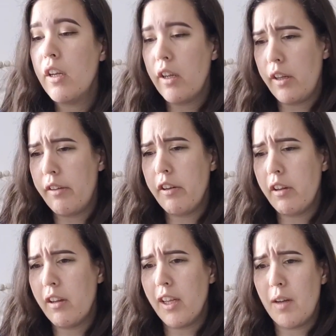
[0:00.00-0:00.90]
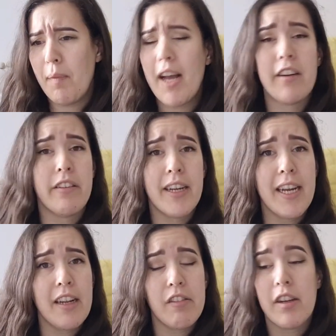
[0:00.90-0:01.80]
until actually
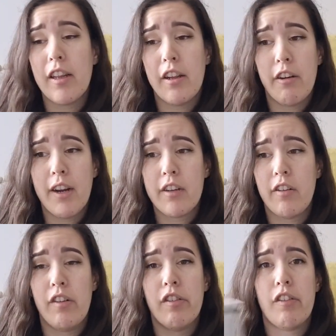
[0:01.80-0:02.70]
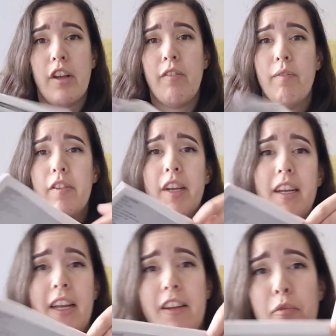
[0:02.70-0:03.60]
inside the directions. So see, here's